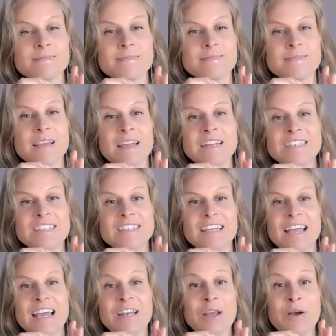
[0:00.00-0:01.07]
And just
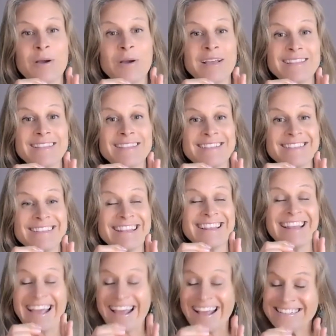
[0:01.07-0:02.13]
again, knowing that
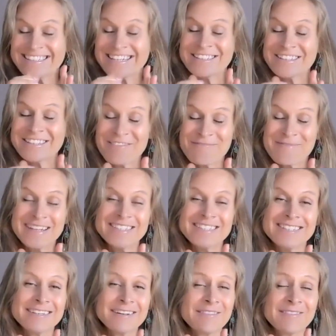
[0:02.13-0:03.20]
the hands, as I've
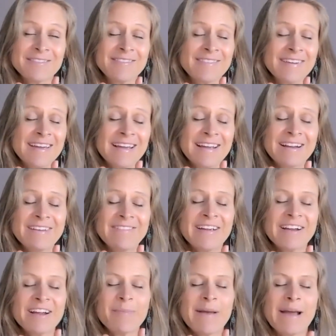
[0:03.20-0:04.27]
mentioned, are very, very
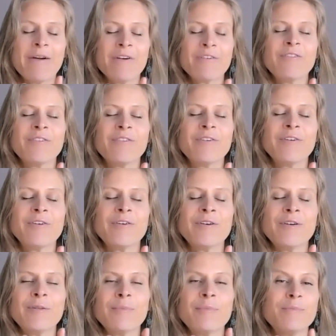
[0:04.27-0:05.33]

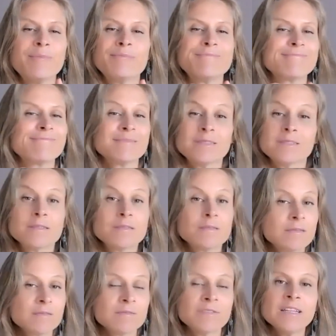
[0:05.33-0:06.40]
powerful,
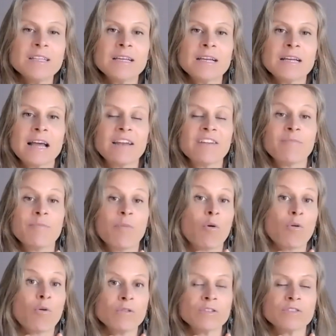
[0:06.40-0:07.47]
really kind of
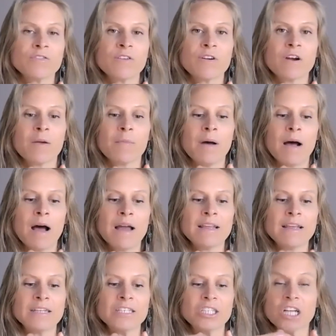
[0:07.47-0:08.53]
portals for our
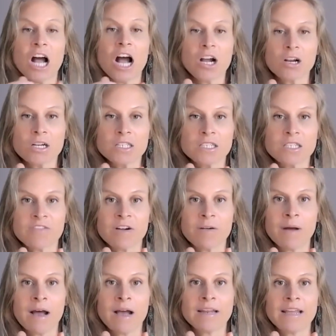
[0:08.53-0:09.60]
body, chakras of our
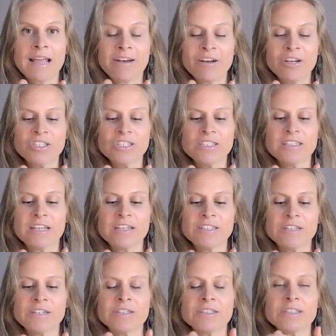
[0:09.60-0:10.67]
body, energy
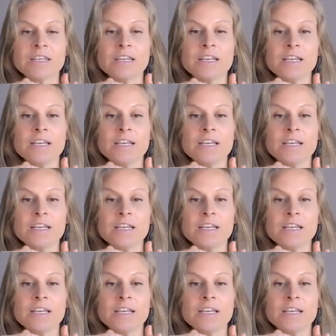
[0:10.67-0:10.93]
centers.